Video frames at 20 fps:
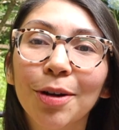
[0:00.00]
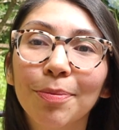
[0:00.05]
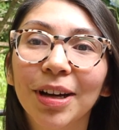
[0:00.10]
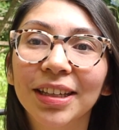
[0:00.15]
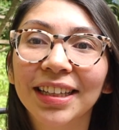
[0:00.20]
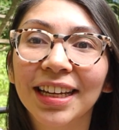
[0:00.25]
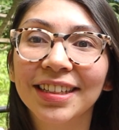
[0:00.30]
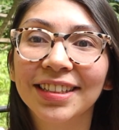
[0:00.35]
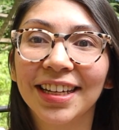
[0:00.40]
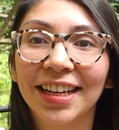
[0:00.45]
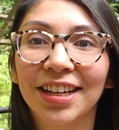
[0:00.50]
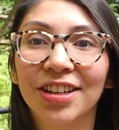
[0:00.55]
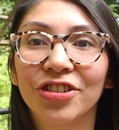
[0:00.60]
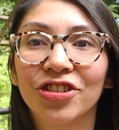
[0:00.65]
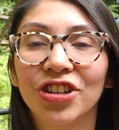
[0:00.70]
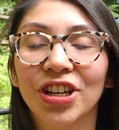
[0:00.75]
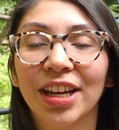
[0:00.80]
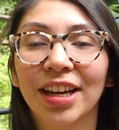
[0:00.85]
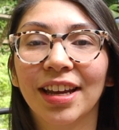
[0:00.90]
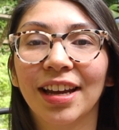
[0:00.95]
about that
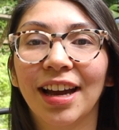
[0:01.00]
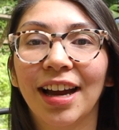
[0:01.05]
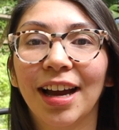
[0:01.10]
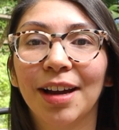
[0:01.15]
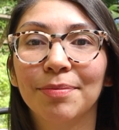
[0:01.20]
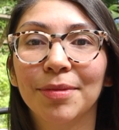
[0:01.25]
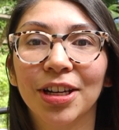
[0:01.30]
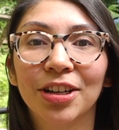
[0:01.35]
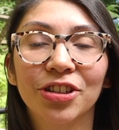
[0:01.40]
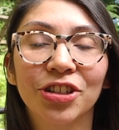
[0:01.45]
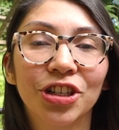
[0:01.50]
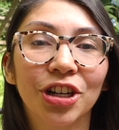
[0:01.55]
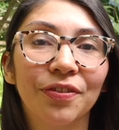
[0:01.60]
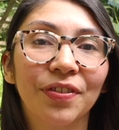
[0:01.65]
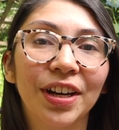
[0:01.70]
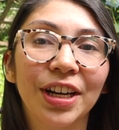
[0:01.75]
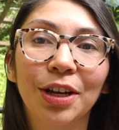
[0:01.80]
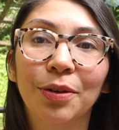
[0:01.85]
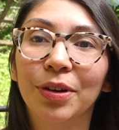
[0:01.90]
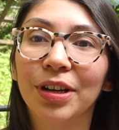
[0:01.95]
tangent. I'm not sure if
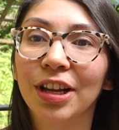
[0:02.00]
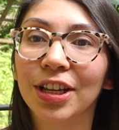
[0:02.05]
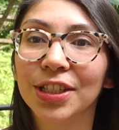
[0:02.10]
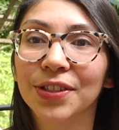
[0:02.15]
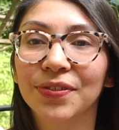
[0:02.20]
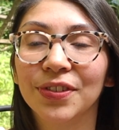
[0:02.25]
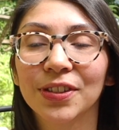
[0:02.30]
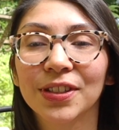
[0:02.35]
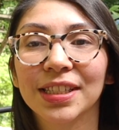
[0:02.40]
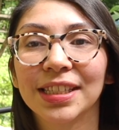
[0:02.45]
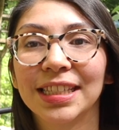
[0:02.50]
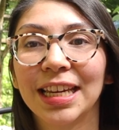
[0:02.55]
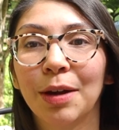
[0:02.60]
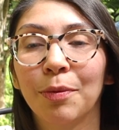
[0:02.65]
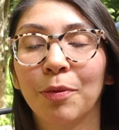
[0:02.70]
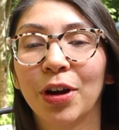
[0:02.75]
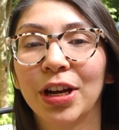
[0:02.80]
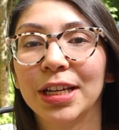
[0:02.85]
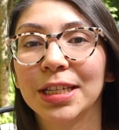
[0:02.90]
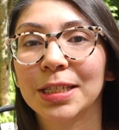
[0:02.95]
anyone else feels the same
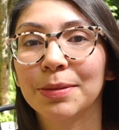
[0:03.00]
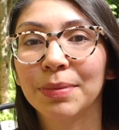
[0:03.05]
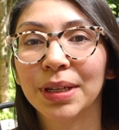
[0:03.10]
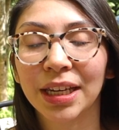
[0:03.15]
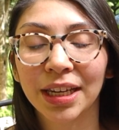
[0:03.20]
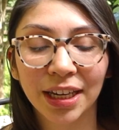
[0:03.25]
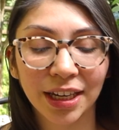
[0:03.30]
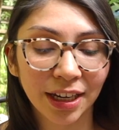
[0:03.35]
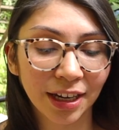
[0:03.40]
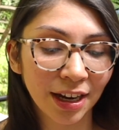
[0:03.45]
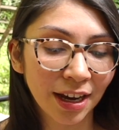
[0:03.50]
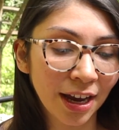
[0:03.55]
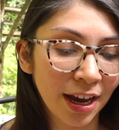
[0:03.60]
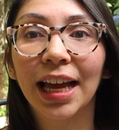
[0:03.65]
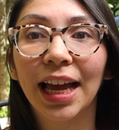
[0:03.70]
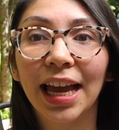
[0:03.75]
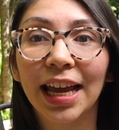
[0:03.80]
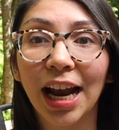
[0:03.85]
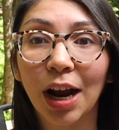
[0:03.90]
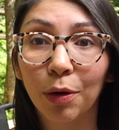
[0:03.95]
way as me.
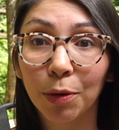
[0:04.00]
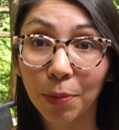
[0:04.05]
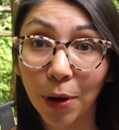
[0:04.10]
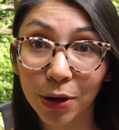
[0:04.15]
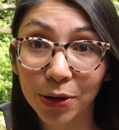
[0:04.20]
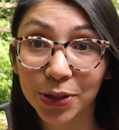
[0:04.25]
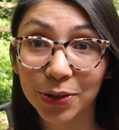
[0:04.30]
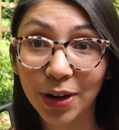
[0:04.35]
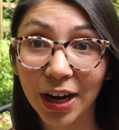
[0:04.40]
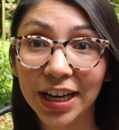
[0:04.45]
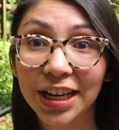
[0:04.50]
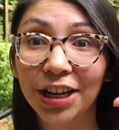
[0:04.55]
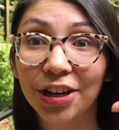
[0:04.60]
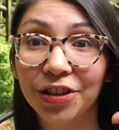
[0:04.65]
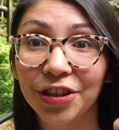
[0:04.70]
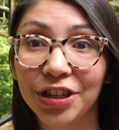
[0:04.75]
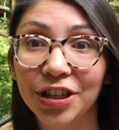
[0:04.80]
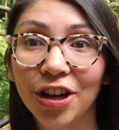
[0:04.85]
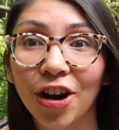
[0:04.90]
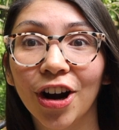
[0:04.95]
And I will post right here
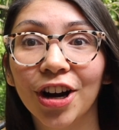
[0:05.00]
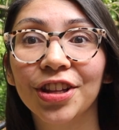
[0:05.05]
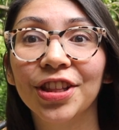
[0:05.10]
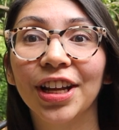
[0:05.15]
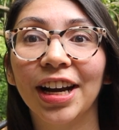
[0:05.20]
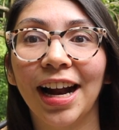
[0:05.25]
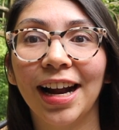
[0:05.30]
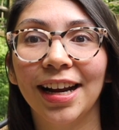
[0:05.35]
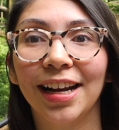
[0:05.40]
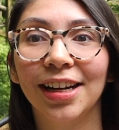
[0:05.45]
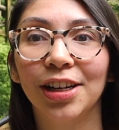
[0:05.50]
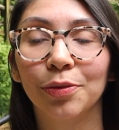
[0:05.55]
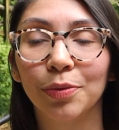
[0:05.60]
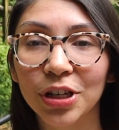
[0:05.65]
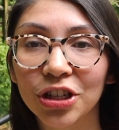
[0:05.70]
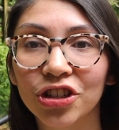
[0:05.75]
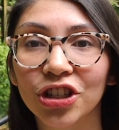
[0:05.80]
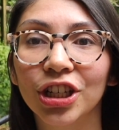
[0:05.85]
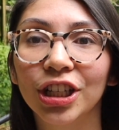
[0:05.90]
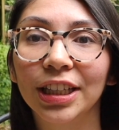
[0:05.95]
the yarn that I
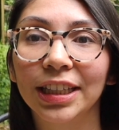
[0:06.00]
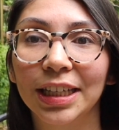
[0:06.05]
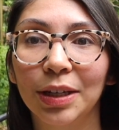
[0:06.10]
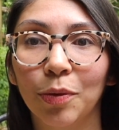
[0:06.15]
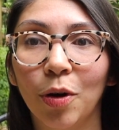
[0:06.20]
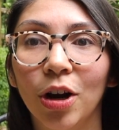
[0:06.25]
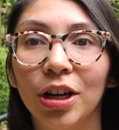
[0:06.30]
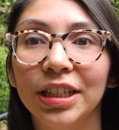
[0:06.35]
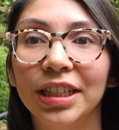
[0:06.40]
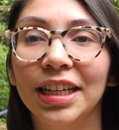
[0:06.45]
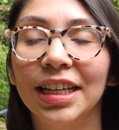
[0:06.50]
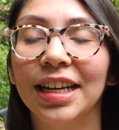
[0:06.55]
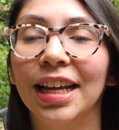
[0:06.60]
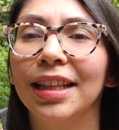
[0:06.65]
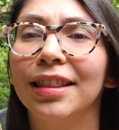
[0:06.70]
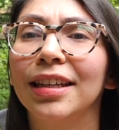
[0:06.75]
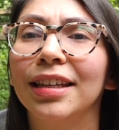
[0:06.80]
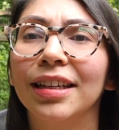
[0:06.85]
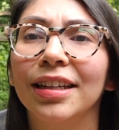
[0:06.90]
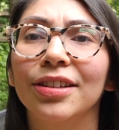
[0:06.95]
originally wanted, and I
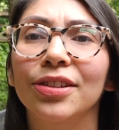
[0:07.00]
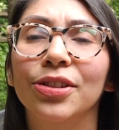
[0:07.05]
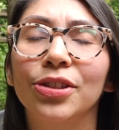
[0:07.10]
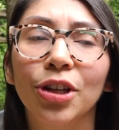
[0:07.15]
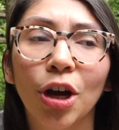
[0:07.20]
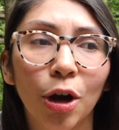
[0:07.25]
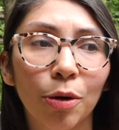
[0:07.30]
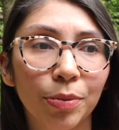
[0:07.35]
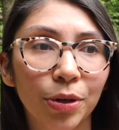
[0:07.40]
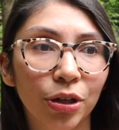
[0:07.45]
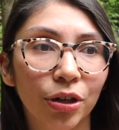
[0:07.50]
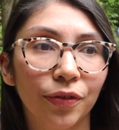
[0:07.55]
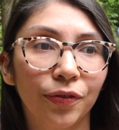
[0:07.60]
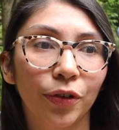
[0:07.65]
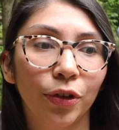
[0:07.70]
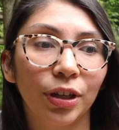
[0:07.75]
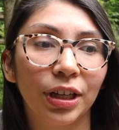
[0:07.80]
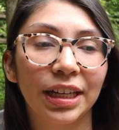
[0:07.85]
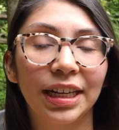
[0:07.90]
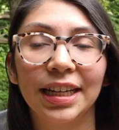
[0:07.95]
think it is so
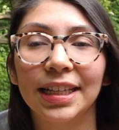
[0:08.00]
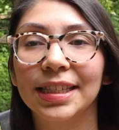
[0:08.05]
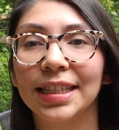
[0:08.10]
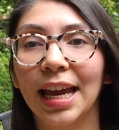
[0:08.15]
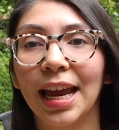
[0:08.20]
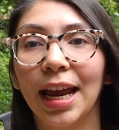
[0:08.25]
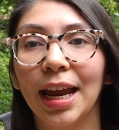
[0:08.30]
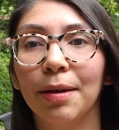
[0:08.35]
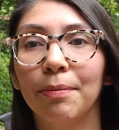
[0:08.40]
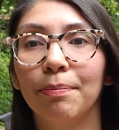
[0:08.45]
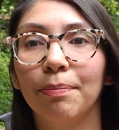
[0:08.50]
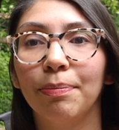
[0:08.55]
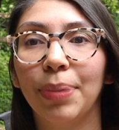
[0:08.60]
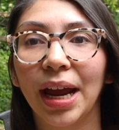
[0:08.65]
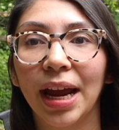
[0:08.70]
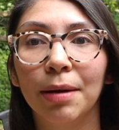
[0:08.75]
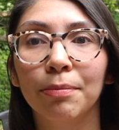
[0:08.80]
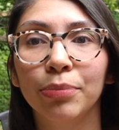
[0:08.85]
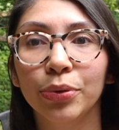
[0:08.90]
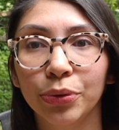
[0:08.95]
beautiful, and it's a
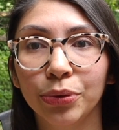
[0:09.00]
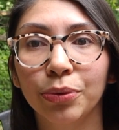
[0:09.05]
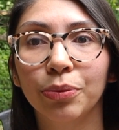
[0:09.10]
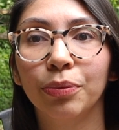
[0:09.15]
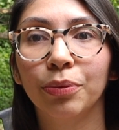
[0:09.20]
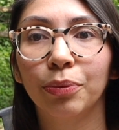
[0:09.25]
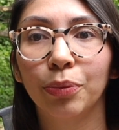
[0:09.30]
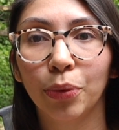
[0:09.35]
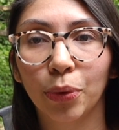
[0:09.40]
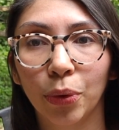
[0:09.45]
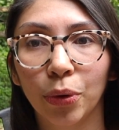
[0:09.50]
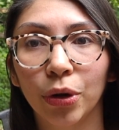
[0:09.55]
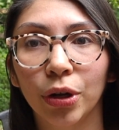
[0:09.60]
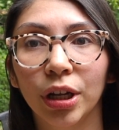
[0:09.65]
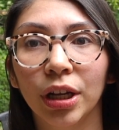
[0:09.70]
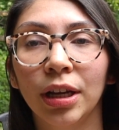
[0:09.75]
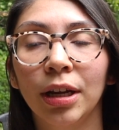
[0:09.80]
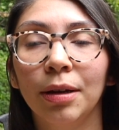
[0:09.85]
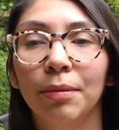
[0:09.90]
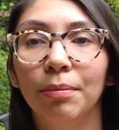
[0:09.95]
bamboo
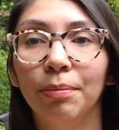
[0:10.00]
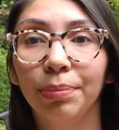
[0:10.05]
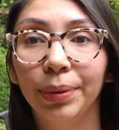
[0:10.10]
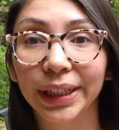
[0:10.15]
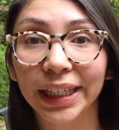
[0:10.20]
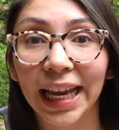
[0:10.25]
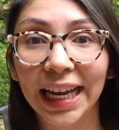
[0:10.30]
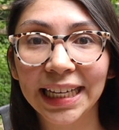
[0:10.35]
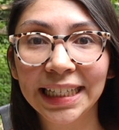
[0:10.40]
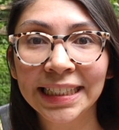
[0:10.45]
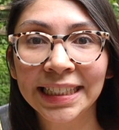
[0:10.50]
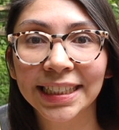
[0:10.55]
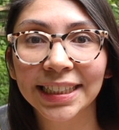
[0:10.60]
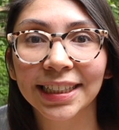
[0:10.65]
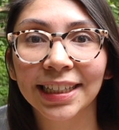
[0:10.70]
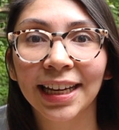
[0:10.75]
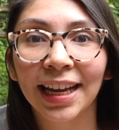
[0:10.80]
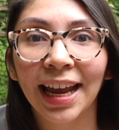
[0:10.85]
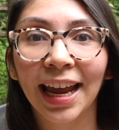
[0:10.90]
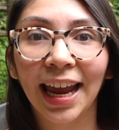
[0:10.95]
wool blend.
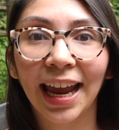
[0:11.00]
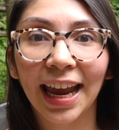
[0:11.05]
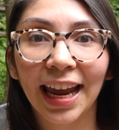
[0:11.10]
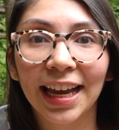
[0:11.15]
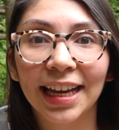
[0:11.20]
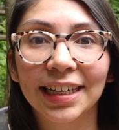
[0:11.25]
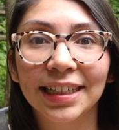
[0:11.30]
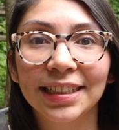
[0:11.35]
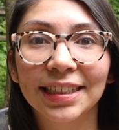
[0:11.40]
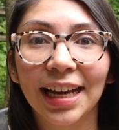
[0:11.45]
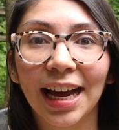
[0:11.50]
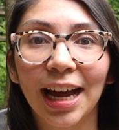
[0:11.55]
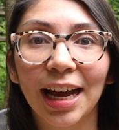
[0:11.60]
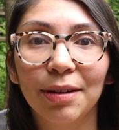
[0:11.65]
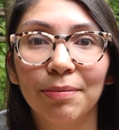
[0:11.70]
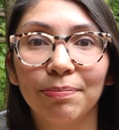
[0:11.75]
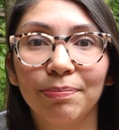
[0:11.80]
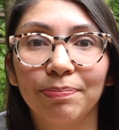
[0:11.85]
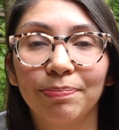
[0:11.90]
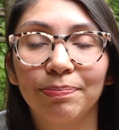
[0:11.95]
And
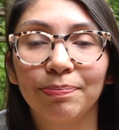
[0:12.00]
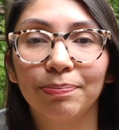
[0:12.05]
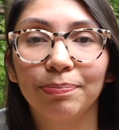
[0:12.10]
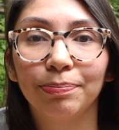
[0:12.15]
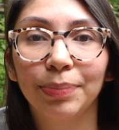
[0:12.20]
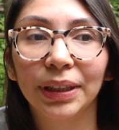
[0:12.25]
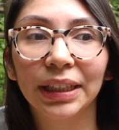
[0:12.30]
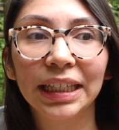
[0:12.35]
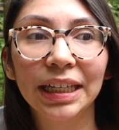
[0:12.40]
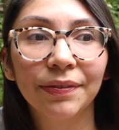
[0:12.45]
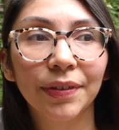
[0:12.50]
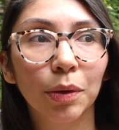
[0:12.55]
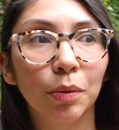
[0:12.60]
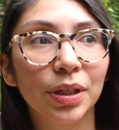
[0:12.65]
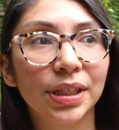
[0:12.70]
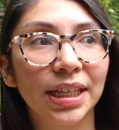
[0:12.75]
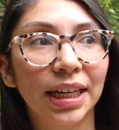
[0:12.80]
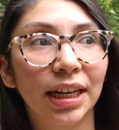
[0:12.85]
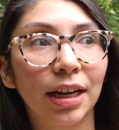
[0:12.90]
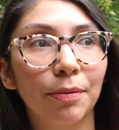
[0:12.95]
I believe it
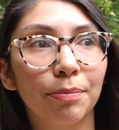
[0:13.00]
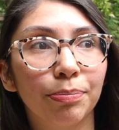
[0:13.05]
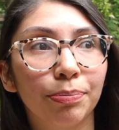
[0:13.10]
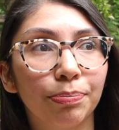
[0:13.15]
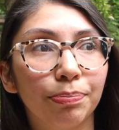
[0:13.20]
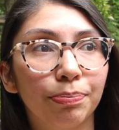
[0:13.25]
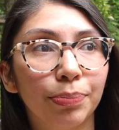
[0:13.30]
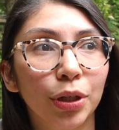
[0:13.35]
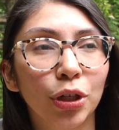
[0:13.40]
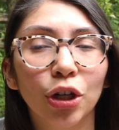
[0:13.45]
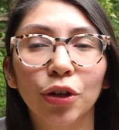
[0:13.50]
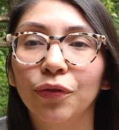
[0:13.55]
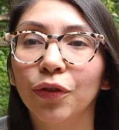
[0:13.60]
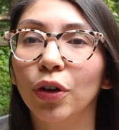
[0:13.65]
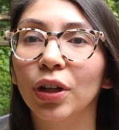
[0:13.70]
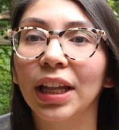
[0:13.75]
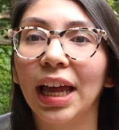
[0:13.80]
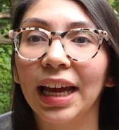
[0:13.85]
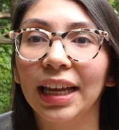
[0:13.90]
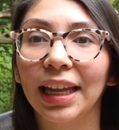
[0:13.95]
was like a
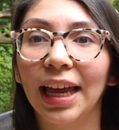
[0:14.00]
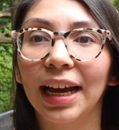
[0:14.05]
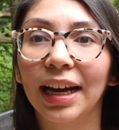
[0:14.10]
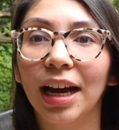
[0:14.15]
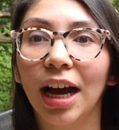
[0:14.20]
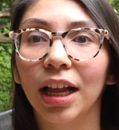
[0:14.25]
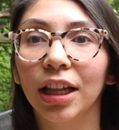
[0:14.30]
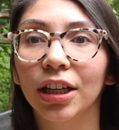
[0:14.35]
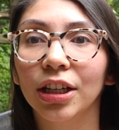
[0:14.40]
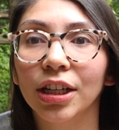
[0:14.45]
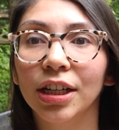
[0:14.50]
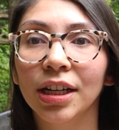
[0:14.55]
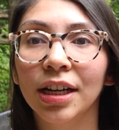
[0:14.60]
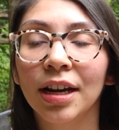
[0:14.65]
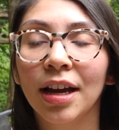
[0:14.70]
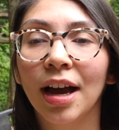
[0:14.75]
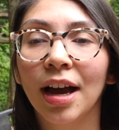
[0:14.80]
beautiful lilac color